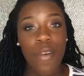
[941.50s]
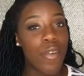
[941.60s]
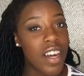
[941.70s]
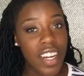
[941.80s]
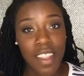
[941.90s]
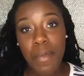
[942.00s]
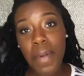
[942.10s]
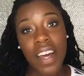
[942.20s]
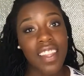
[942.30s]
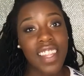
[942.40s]
for another
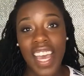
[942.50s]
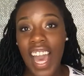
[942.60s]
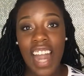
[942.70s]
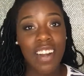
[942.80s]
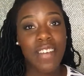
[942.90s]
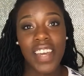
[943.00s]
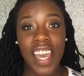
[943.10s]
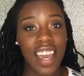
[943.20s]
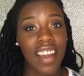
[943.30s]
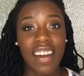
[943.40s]
month. Like I don't even
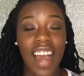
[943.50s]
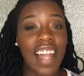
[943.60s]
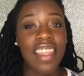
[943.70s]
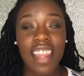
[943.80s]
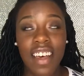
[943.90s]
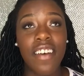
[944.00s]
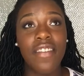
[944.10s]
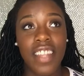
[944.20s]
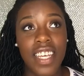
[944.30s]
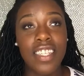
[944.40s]
care. I
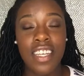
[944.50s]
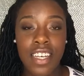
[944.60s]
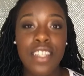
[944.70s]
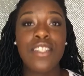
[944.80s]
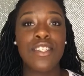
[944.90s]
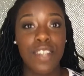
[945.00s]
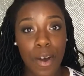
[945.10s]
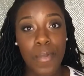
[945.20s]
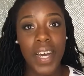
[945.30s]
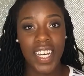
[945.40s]
love this
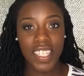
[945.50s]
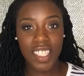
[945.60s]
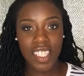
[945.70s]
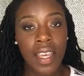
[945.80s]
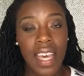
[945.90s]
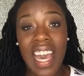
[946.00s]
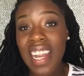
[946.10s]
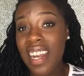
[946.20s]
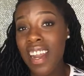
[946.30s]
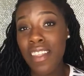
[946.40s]
so much.
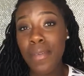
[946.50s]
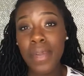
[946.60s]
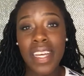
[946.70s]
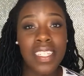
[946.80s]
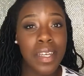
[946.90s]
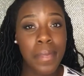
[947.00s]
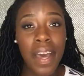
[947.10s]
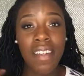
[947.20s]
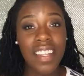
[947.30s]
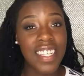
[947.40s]
And another plus
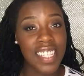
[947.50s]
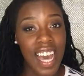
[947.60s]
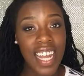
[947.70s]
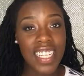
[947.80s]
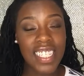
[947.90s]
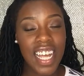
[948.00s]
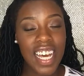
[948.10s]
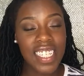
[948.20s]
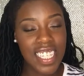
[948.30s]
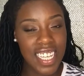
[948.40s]
about these goddess
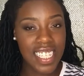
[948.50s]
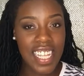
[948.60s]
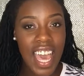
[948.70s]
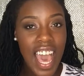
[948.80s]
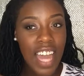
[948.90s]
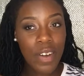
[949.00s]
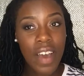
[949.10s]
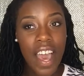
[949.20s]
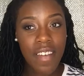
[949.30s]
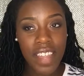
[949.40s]
locks is that I
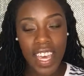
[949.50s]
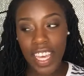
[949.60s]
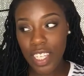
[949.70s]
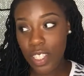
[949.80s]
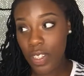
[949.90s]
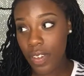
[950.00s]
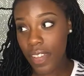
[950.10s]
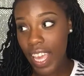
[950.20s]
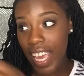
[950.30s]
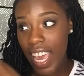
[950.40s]
don't have that issue
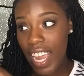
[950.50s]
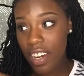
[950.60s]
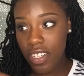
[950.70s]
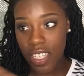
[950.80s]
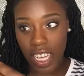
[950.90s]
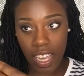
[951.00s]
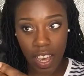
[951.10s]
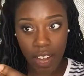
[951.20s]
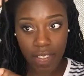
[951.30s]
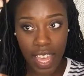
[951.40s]
of like hair
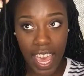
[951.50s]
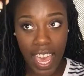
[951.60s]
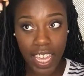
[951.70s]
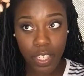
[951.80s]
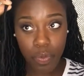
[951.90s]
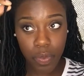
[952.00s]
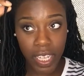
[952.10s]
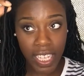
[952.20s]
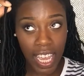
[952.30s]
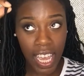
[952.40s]
sticking off the edge
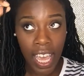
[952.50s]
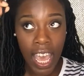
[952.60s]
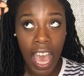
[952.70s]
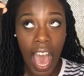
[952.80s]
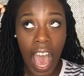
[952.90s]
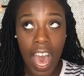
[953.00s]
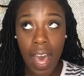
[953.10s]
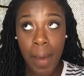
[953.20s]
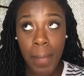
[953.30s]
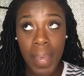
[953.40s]
really.
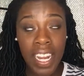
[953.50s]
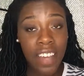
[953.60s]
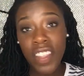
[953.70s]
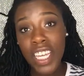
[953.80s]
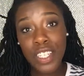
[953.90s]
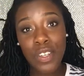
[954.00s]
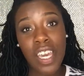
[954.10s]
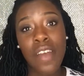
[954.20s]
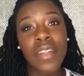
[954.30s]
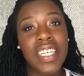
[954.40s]
Um, and if they do, you
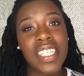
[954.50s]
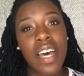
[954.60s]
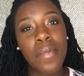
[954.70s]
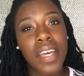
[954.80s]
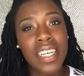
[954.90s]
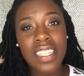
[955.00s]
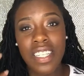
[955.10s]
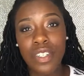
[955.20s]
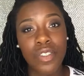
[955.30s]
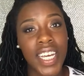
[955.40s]
can't really tell because
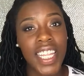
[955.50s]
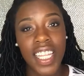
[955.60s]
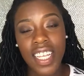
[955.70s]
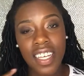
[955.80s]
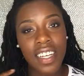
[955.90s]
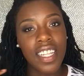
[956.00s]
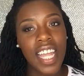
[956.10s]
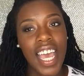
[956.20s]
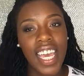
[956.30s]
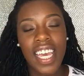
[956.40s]
of the dread look.
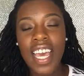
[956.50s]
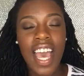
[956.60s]
Like,